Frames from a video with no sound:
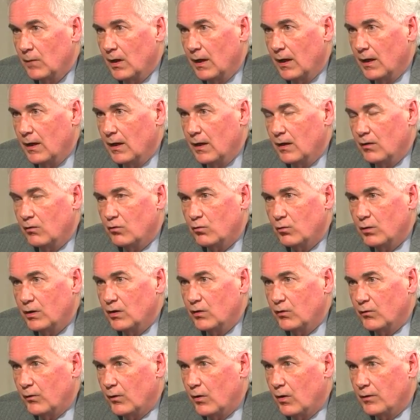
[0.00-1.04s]
and,
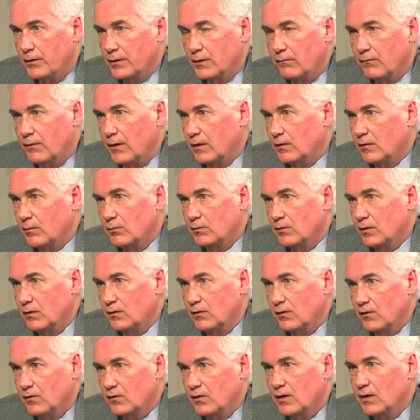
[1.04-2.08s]
trees falling victim to
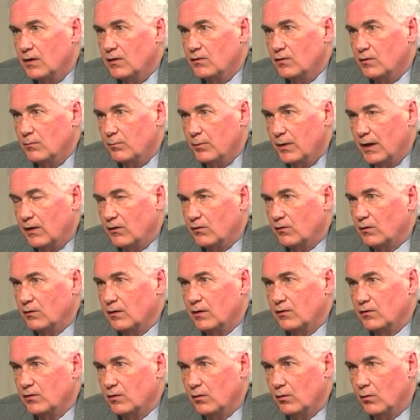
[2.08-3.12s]
disease and
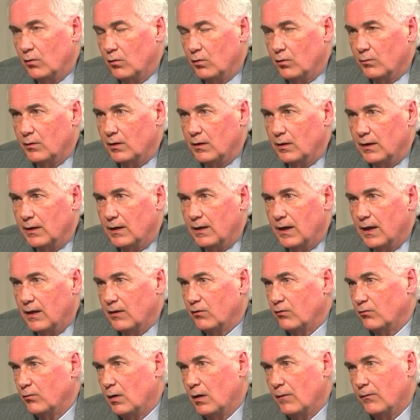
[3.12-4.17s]
pestilence and ultimately
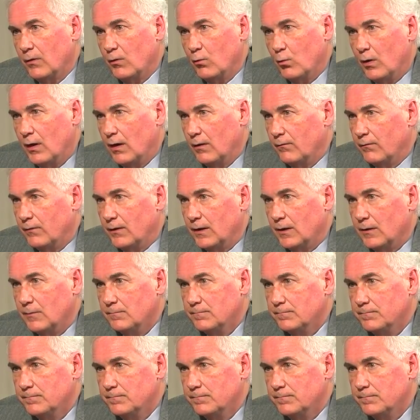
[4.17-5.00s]
catastrophic wildfire.